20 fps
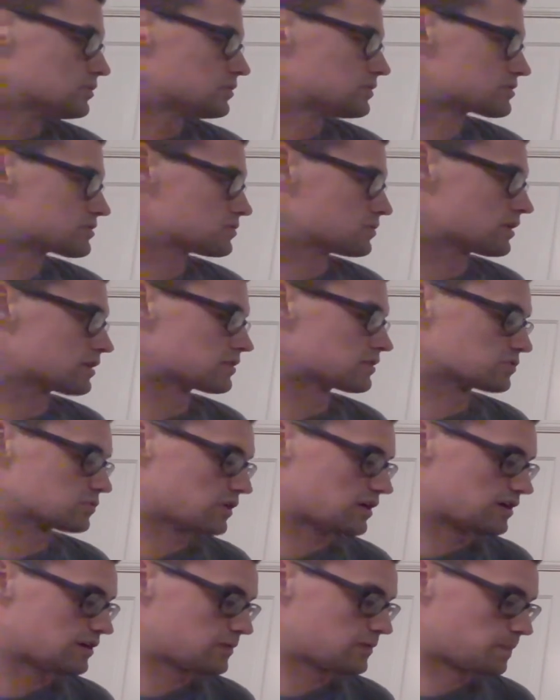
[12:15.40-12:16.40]
square as
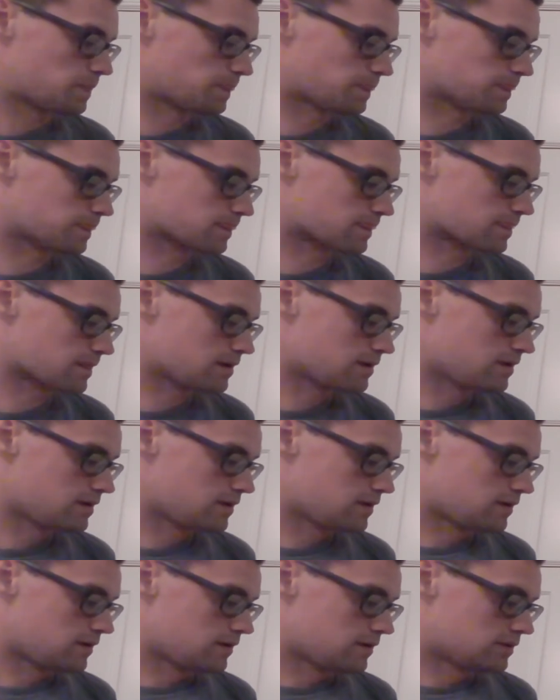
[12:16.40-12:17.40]
well.
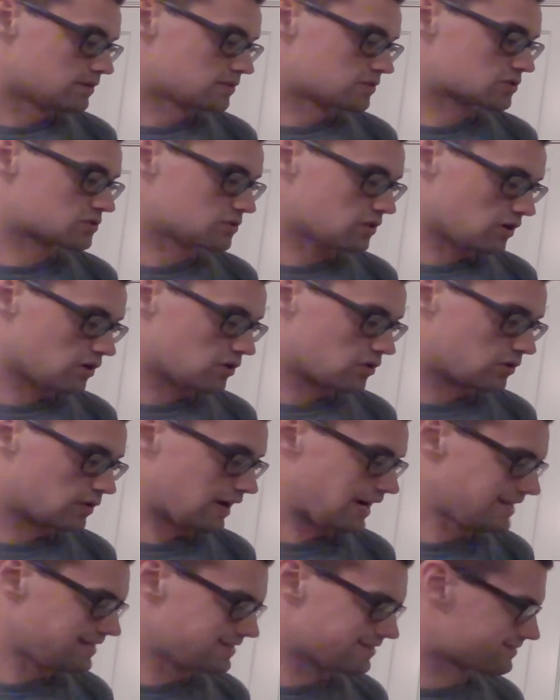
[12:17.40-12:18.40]
So I
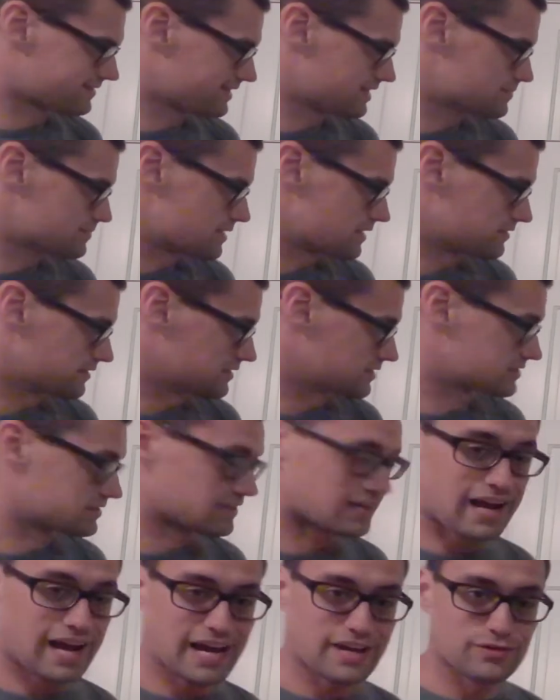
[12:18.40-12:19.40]
didn't think about this.
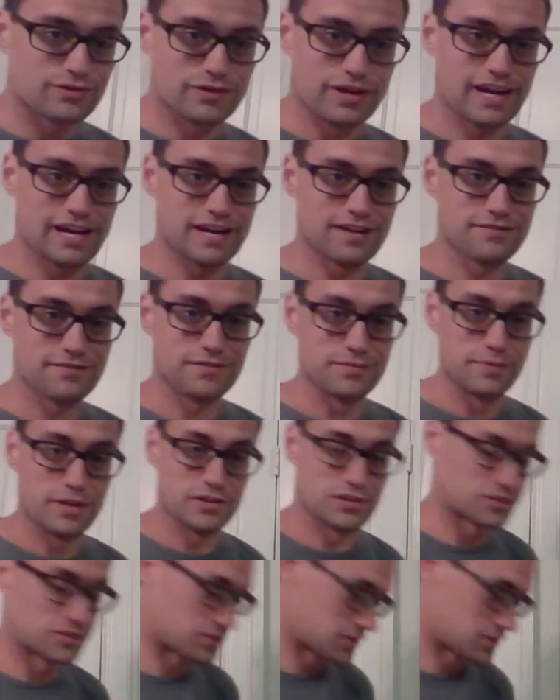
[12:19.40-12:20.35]
I don't have the necessary